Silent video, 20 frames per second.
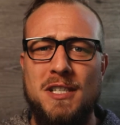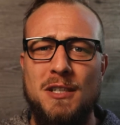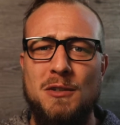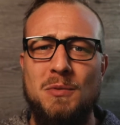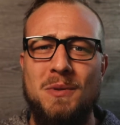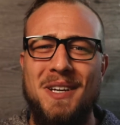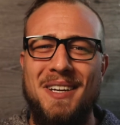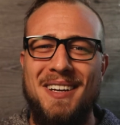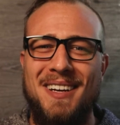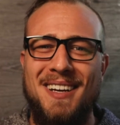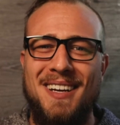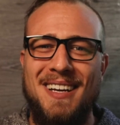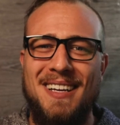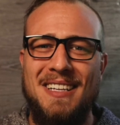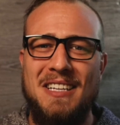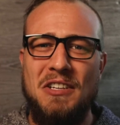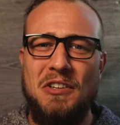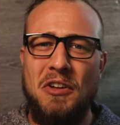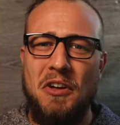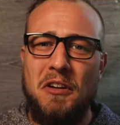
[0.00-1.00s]
into a
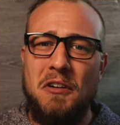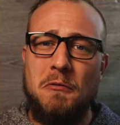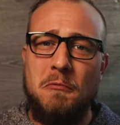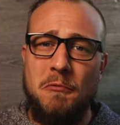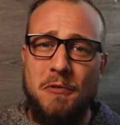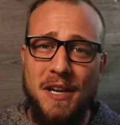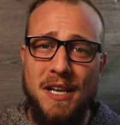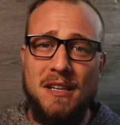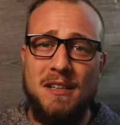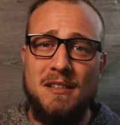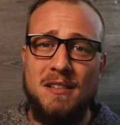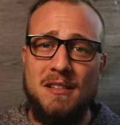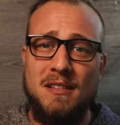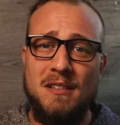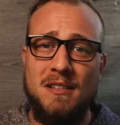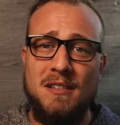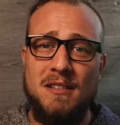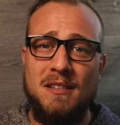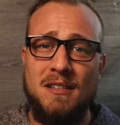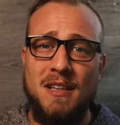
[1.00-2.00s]
non-real
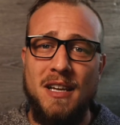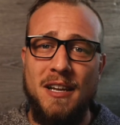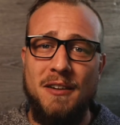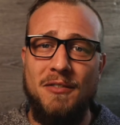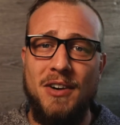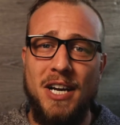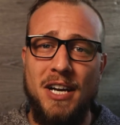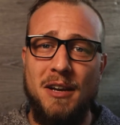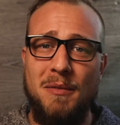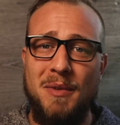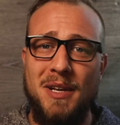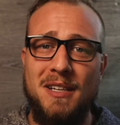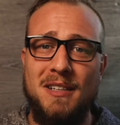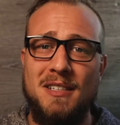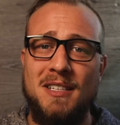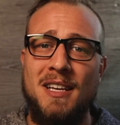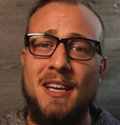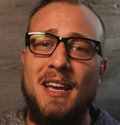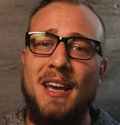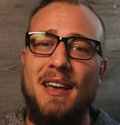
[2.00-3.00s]

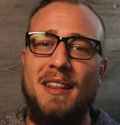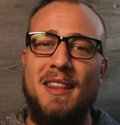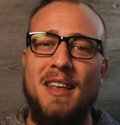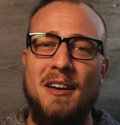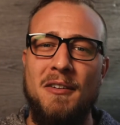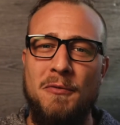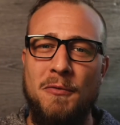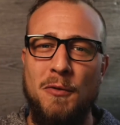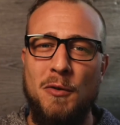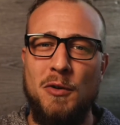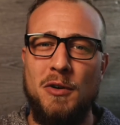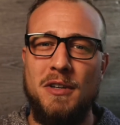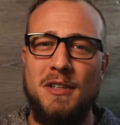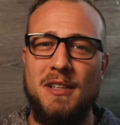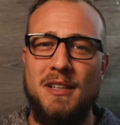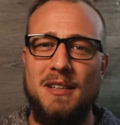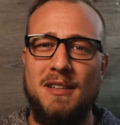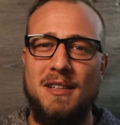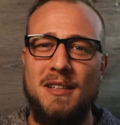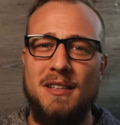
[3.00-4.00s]
environment, and therefore
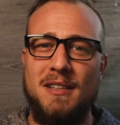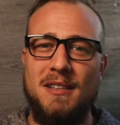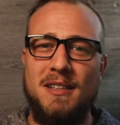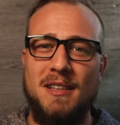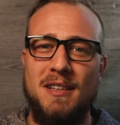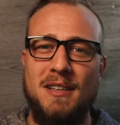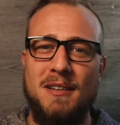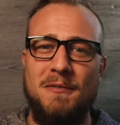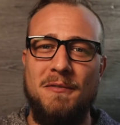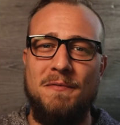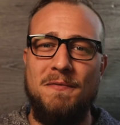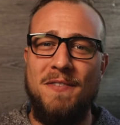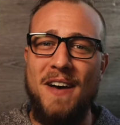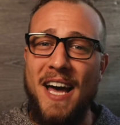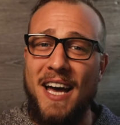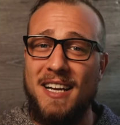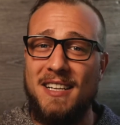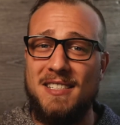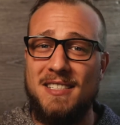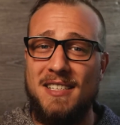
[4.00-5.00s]
the
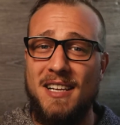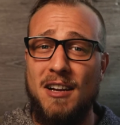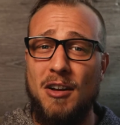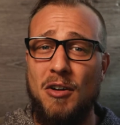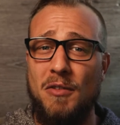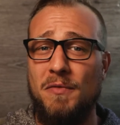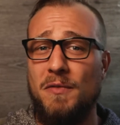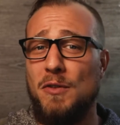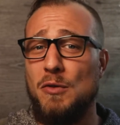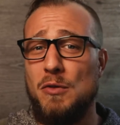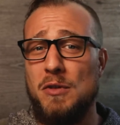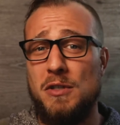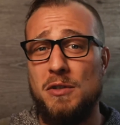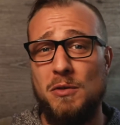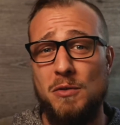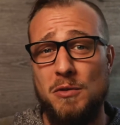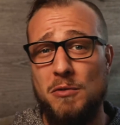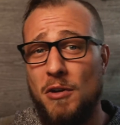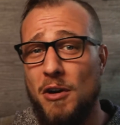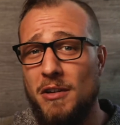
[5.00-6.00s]
facts that are often used
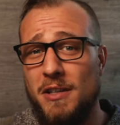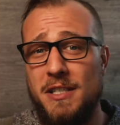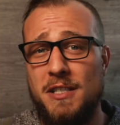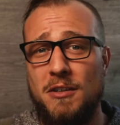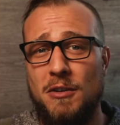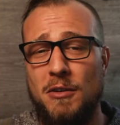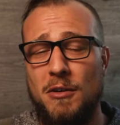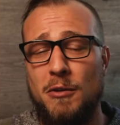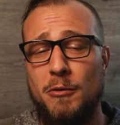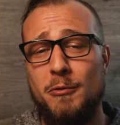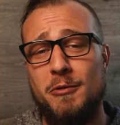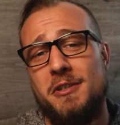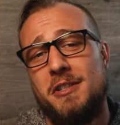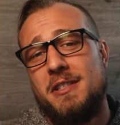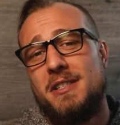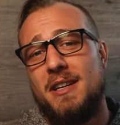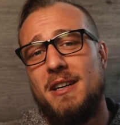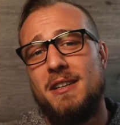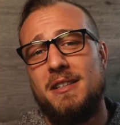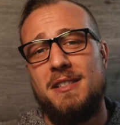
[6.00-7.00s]
to draw these
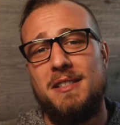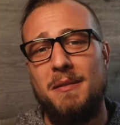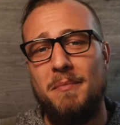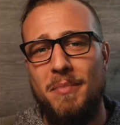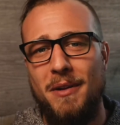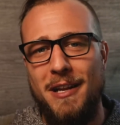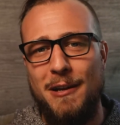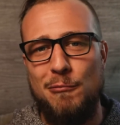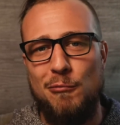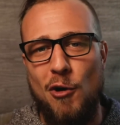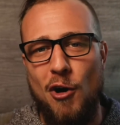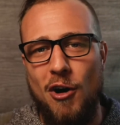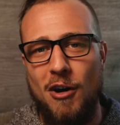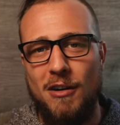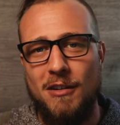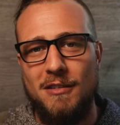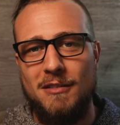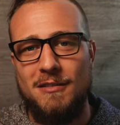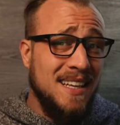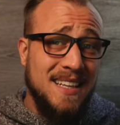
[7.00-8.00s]
conclusions are simply
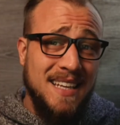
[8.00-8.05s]
wrong.